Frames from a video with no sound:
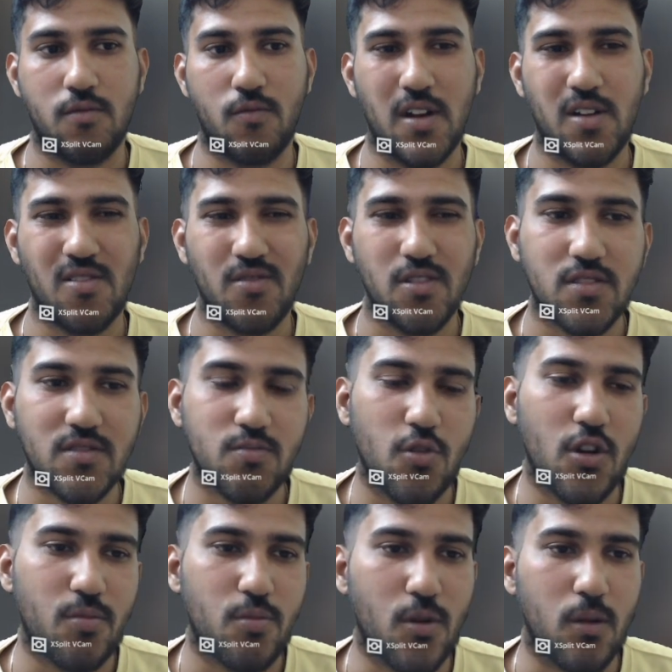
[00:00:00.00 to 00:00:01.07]
one
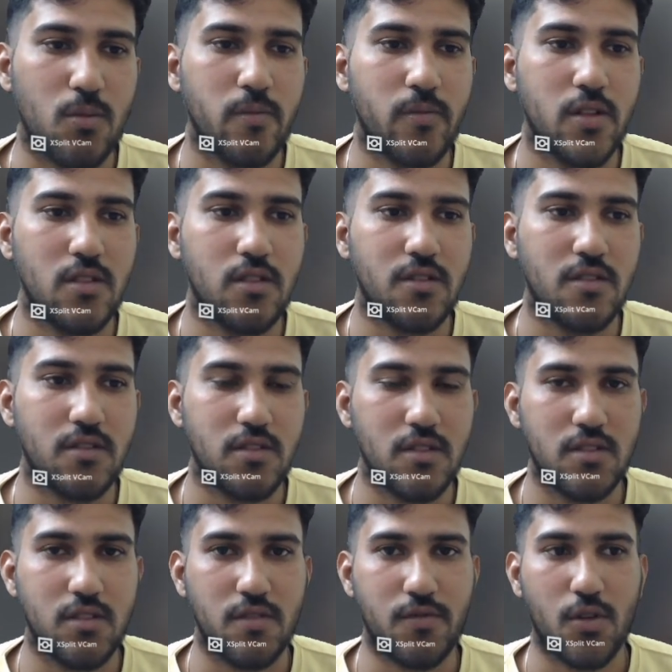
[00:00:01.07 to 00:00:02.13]
small problem with this
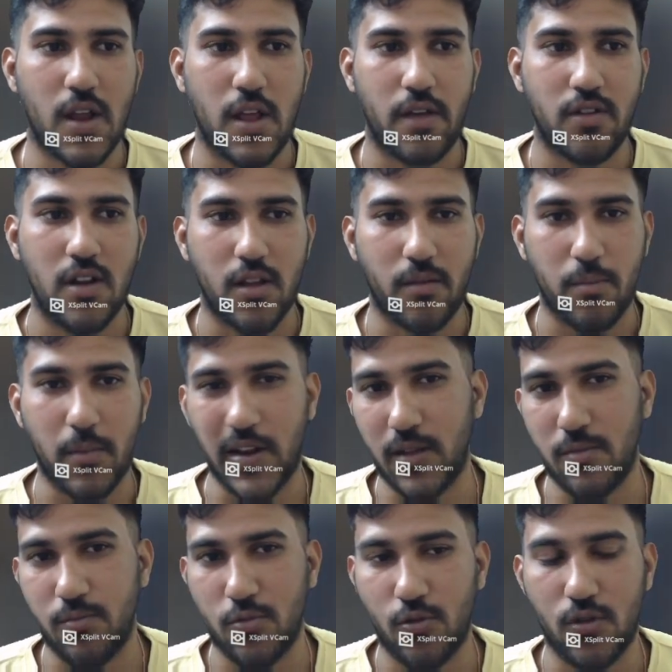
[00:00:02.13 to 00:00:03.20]
is, if you're having like
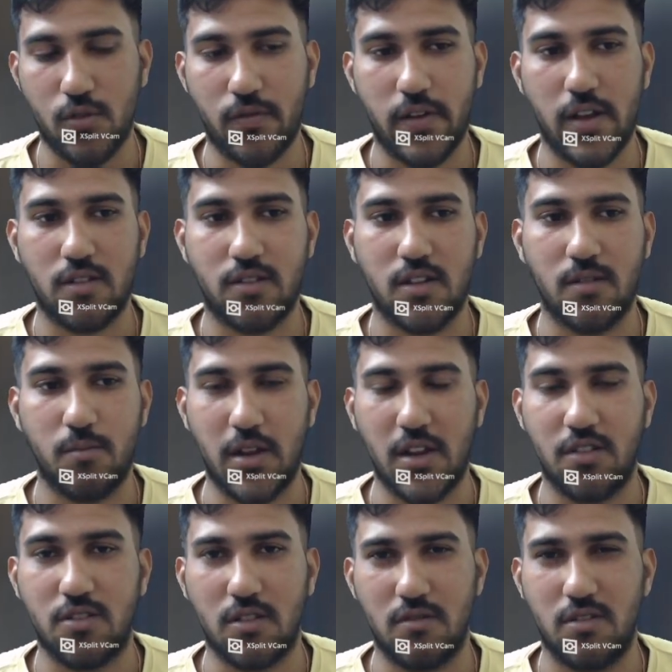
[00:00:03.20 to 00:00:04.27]
many proto files and many
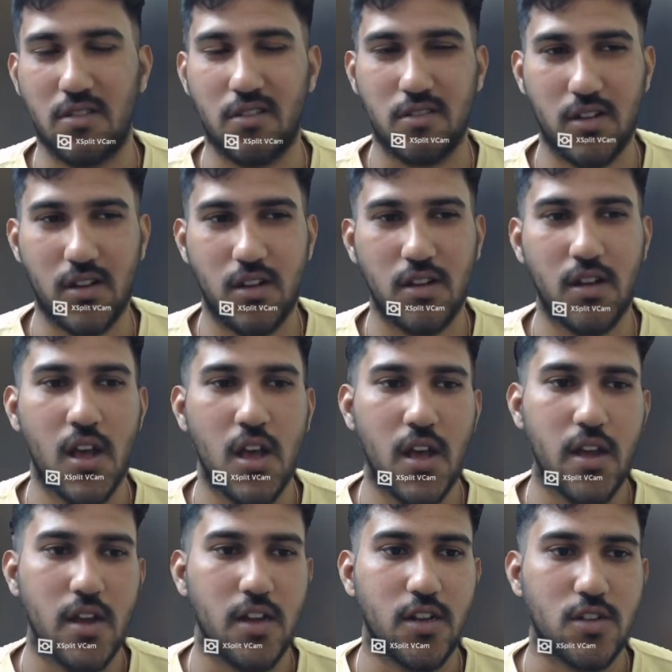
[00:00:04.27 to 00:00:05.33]
services running,
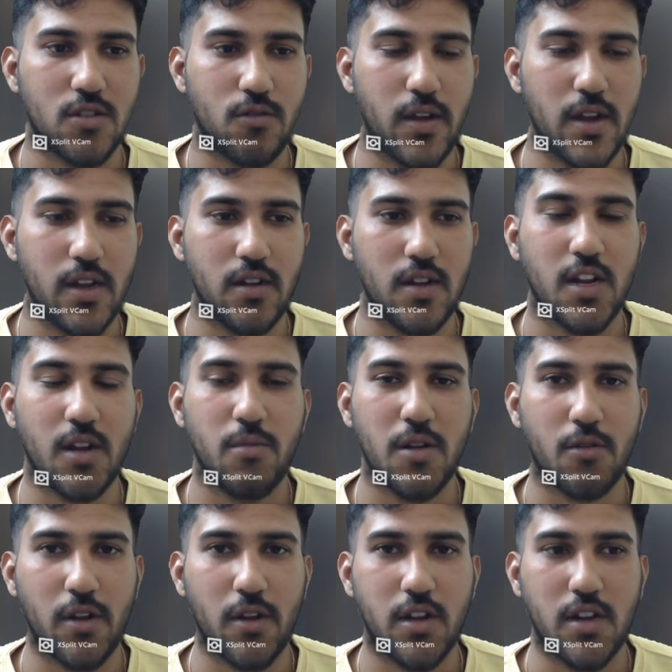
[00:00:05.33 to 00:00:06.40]
it can be
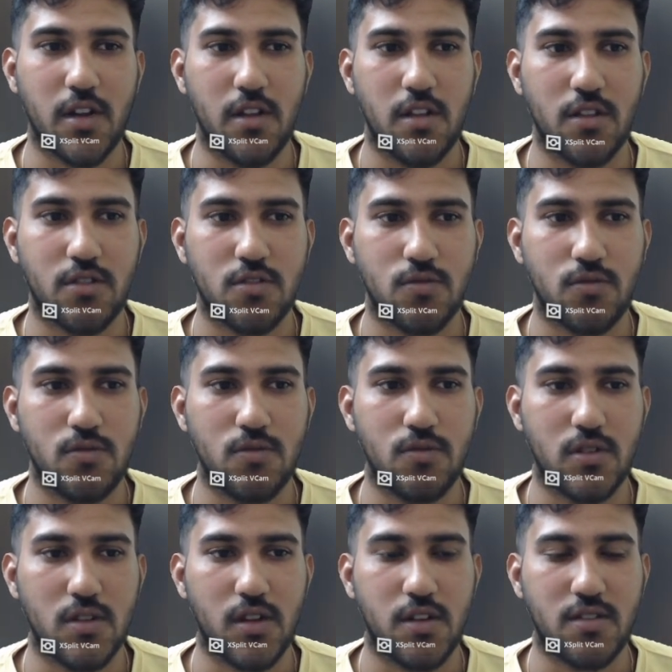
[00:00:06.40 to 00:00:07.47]
quite tedious to,
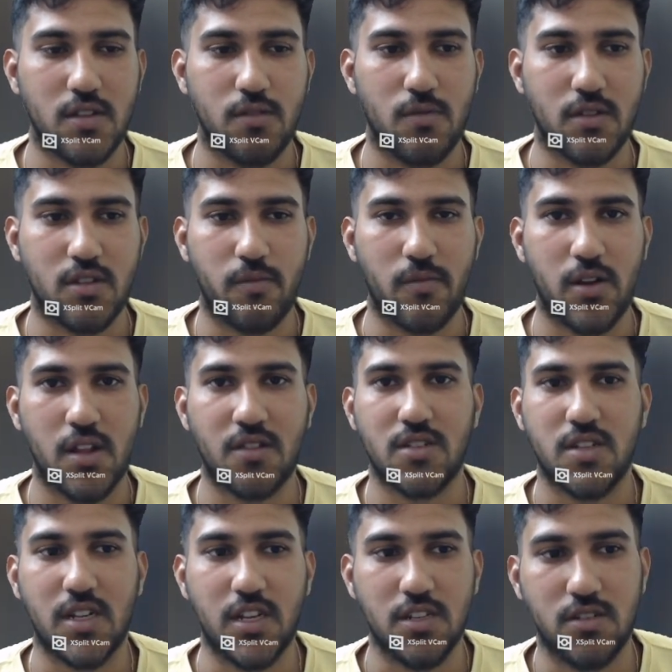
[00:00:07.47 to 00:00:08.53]
let's say someone has
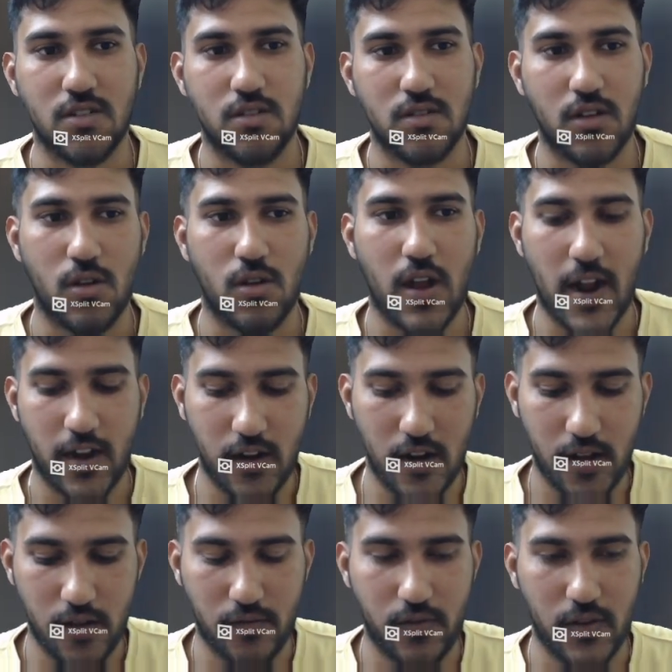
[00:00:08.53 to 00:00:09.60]
changed or added
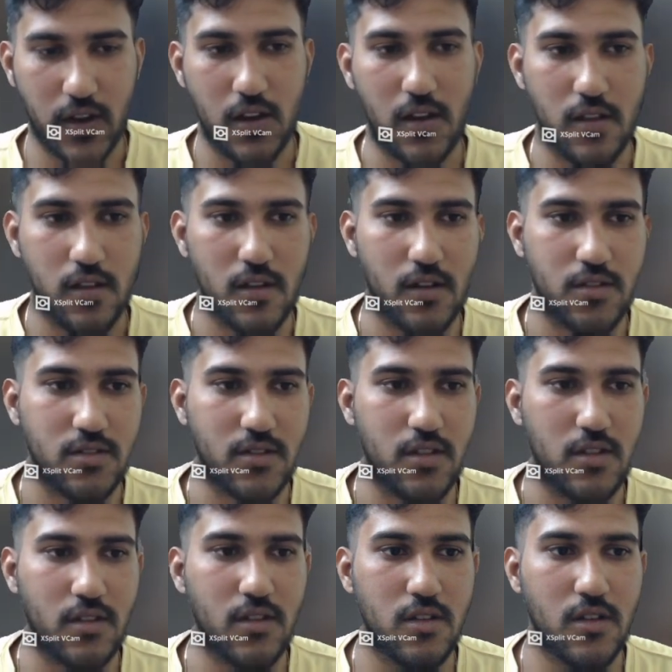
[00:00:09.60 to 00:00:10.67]
a field here, let's
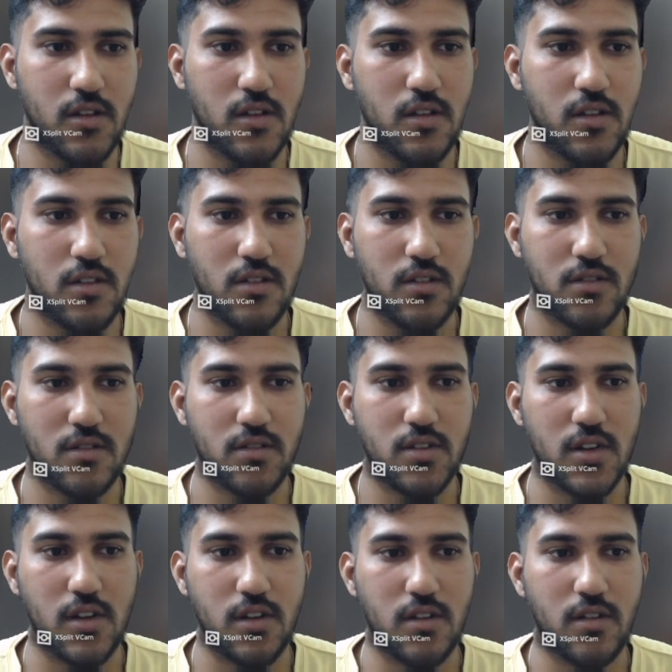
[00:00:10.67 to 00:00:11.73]
say
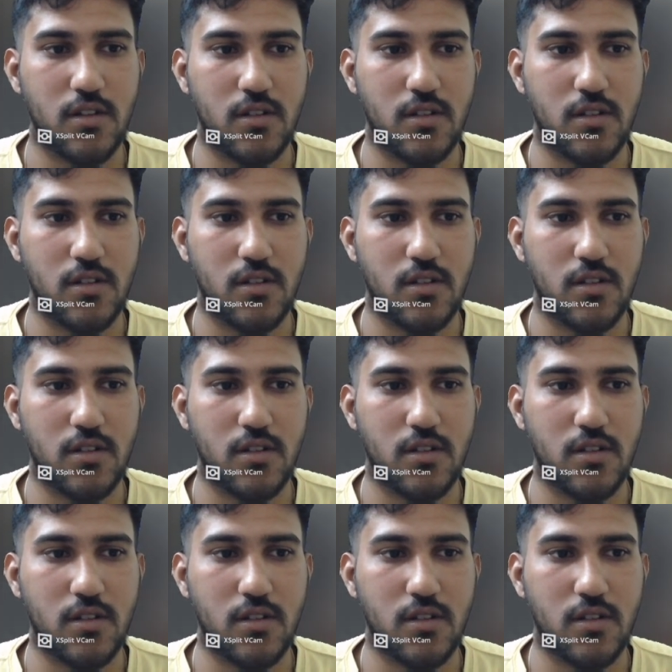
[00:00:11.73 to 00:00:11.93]
string